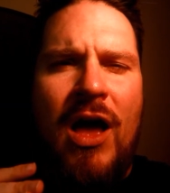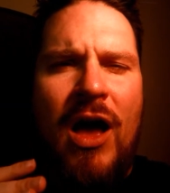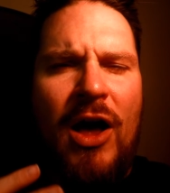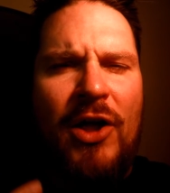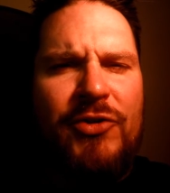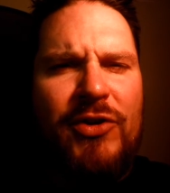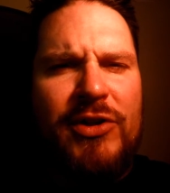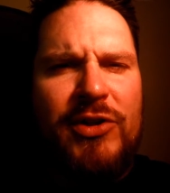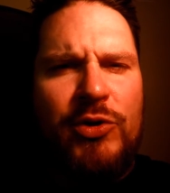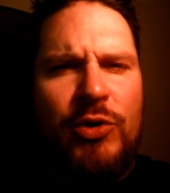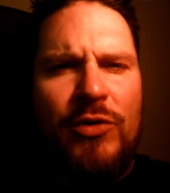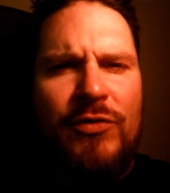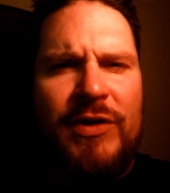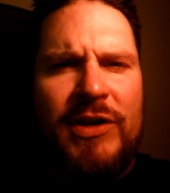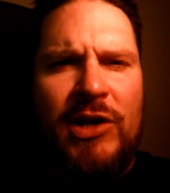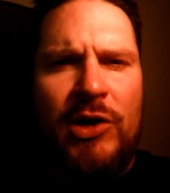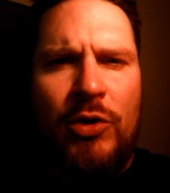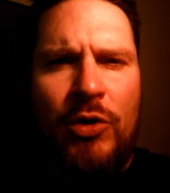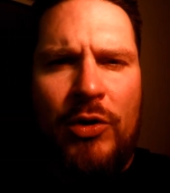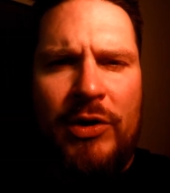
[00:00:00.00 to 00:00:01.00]
I'll try to do a
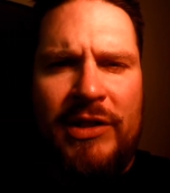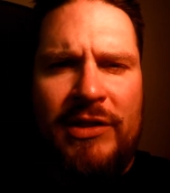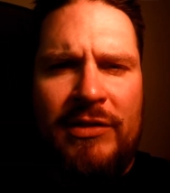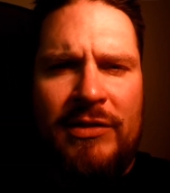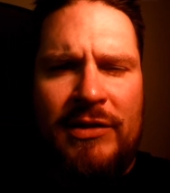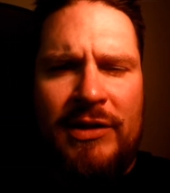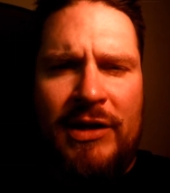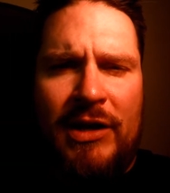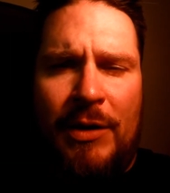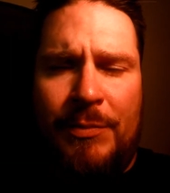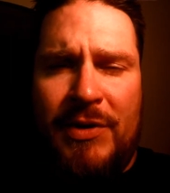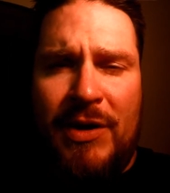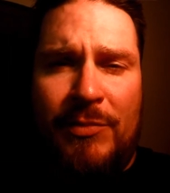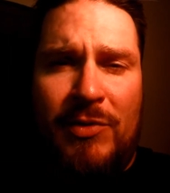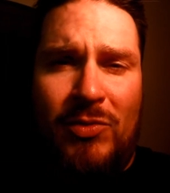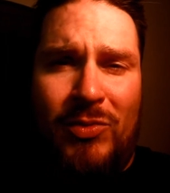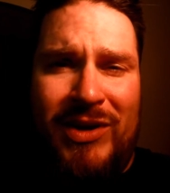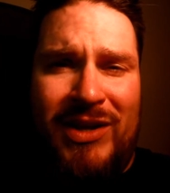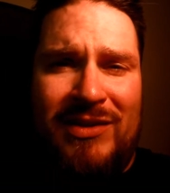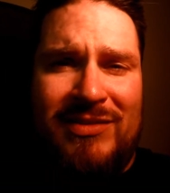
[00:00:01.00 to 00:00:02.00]
video in the
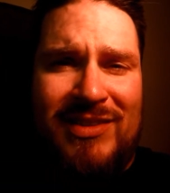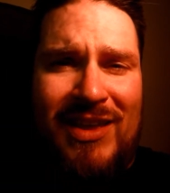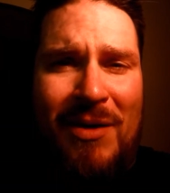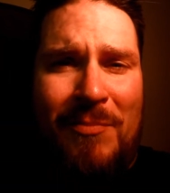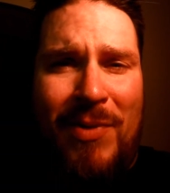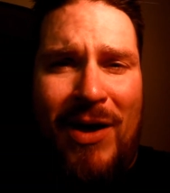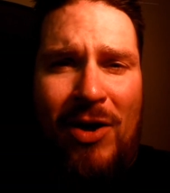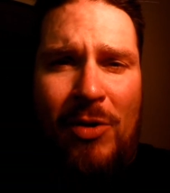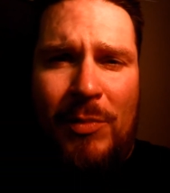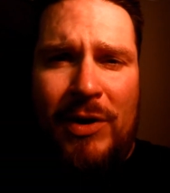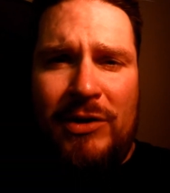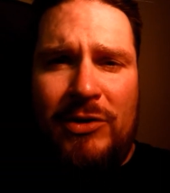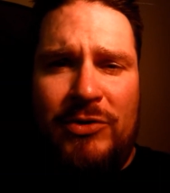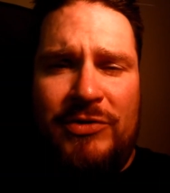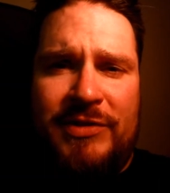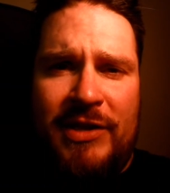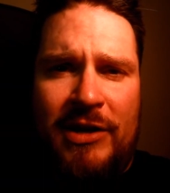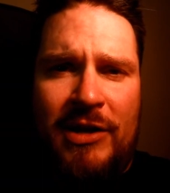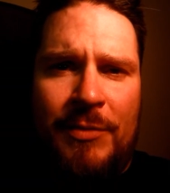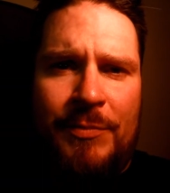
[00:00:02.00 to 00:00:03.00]
upcoming weeks about my new
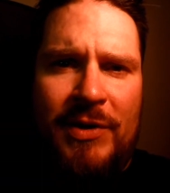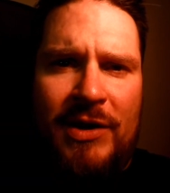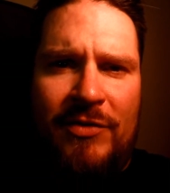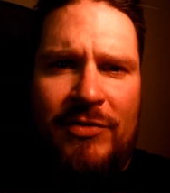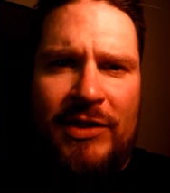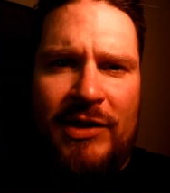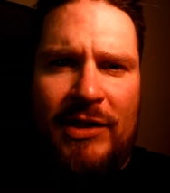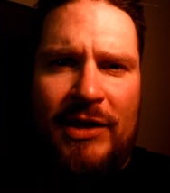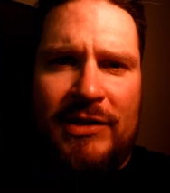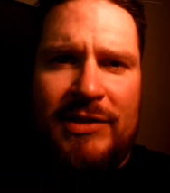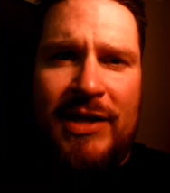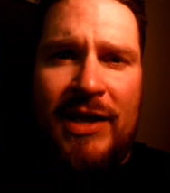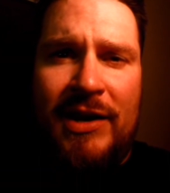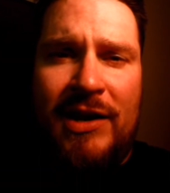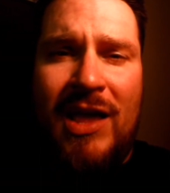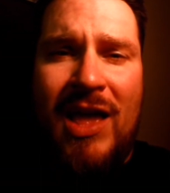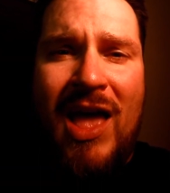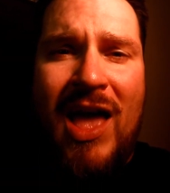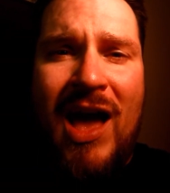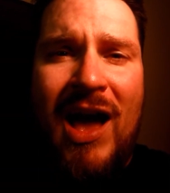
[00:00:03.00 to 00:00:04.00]
setup and everything like that.